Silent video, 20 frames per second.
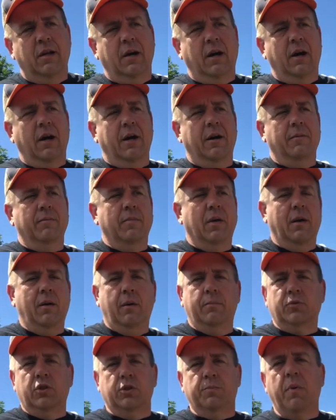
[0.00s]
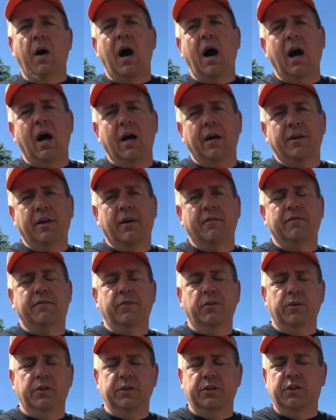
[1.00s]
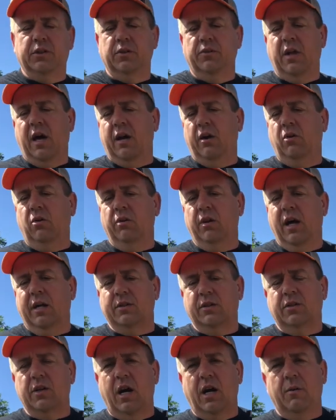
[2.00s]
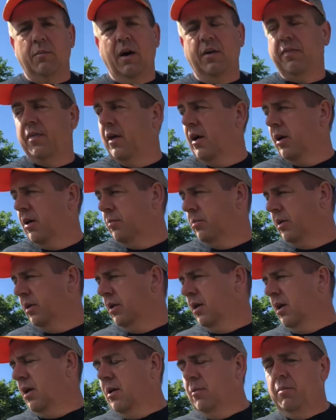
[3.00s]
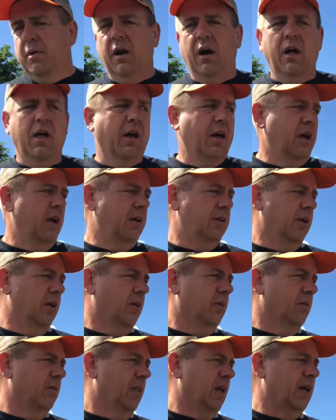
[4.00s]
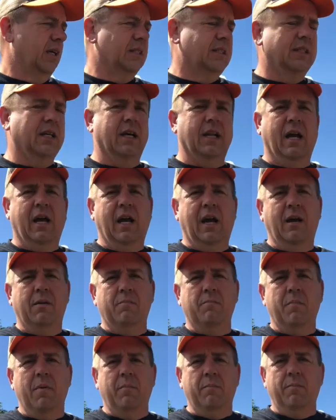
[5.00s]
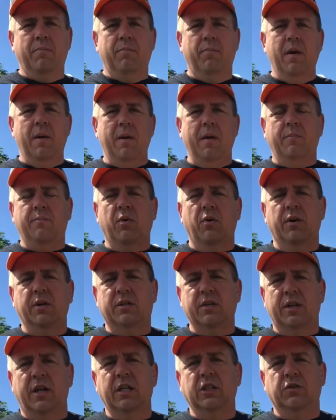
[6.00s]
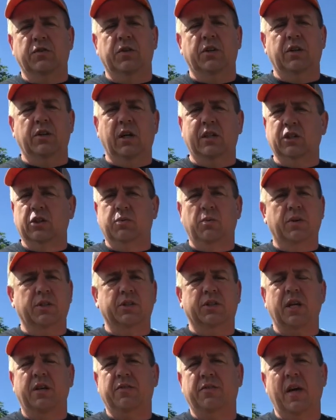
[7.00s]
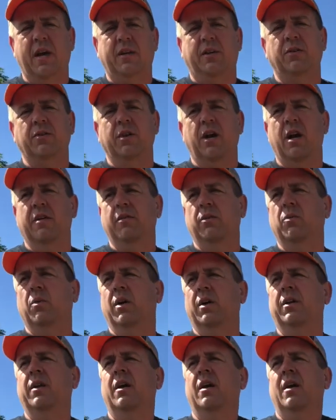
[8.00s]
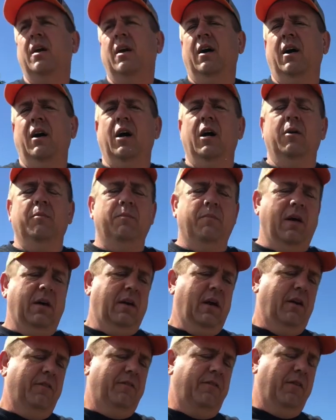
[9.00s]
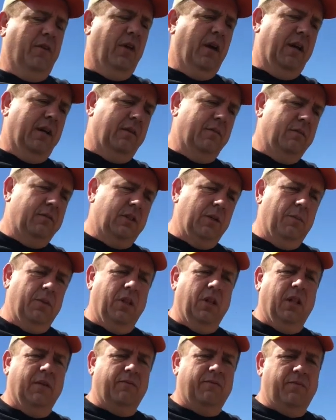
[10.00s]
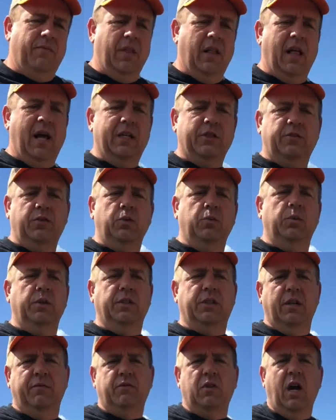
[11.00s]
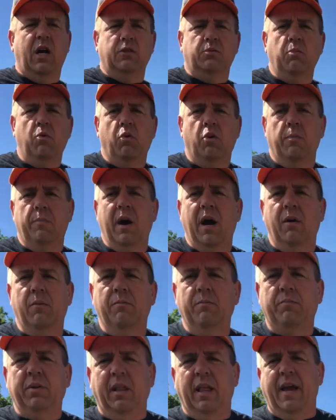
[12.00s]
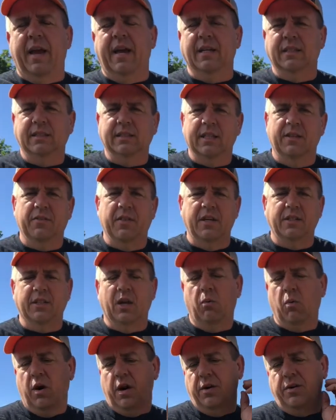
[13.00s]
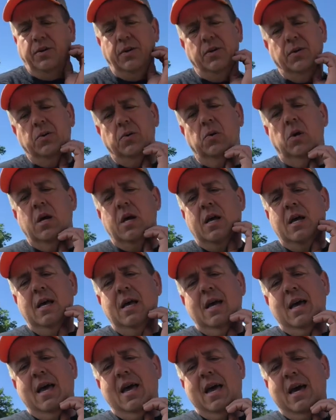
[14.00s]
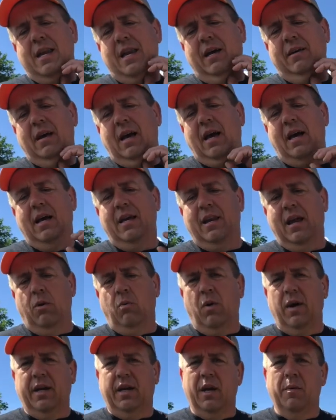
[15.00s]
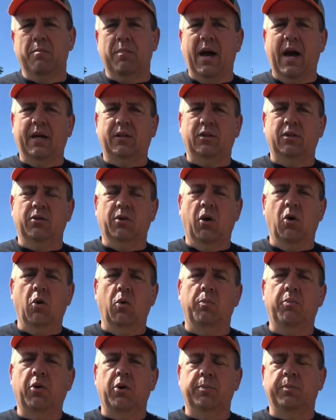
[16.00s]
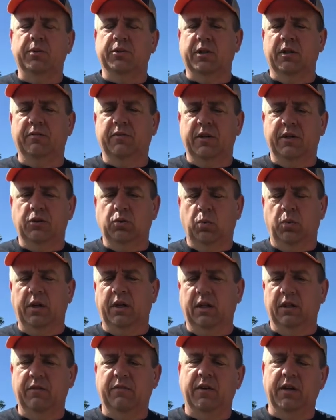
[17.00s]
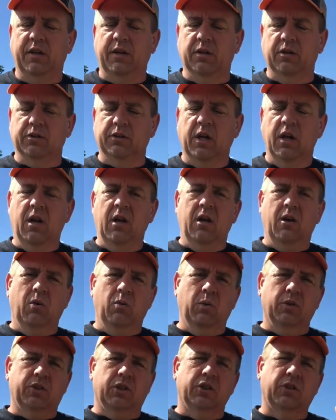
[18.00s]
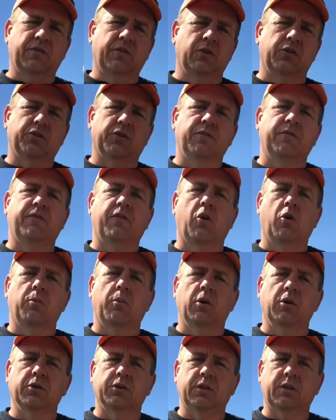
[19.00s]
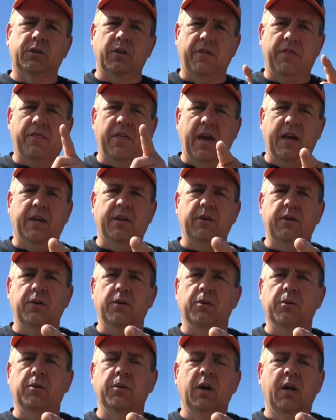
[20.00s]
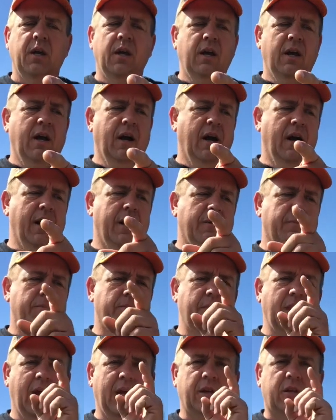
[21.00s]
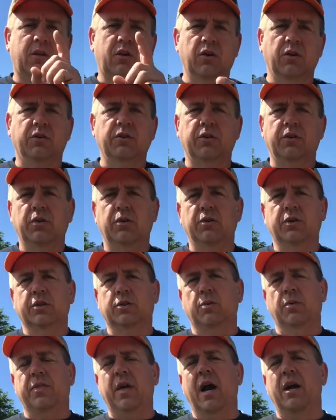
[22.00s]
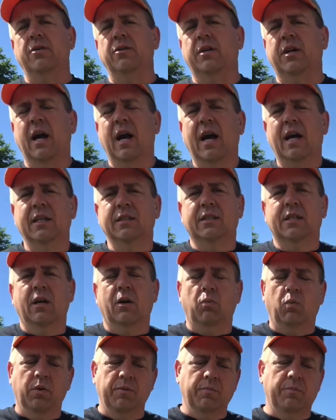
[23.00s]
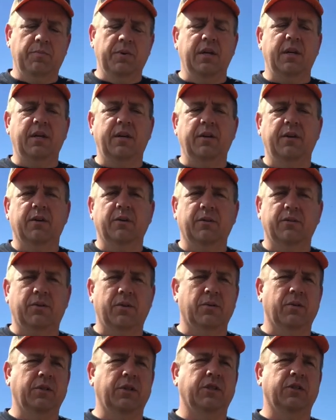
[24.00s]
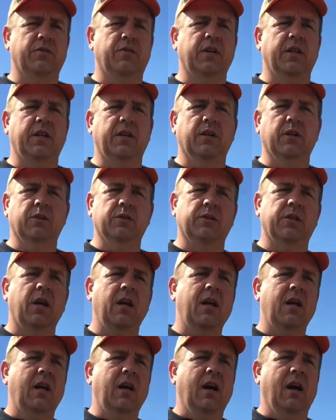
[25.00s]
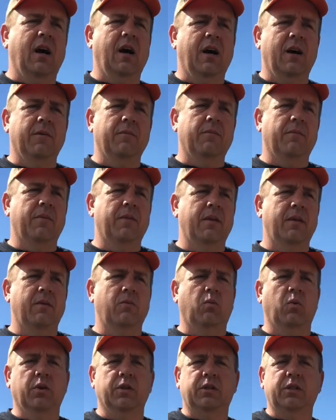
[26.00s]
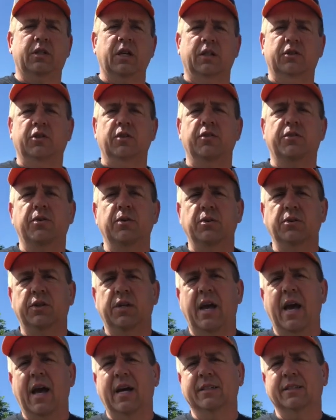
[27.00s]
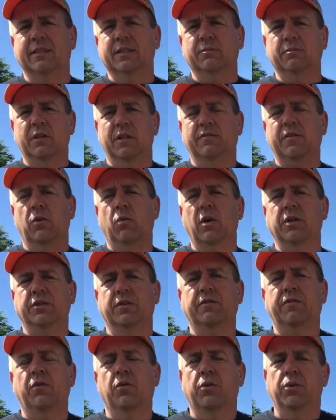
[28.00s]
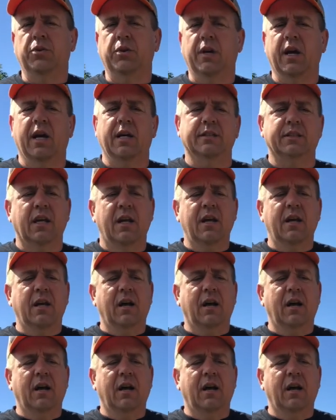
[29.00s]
I'm just behind on footage, so not a whole lot to talk about there, but all like I said, at any point of today's video, I just wanted to say thank you to everyone. I feel like some of the last few weeks I've talked more about plans and things I want to do, and I want to get back to the whole purpose of these weekly videos, which is first and foremost to thank you. I couldn't do this without you guys. I wouldn't be here doing these videos with such enthusiasm if it wasn't for you guys.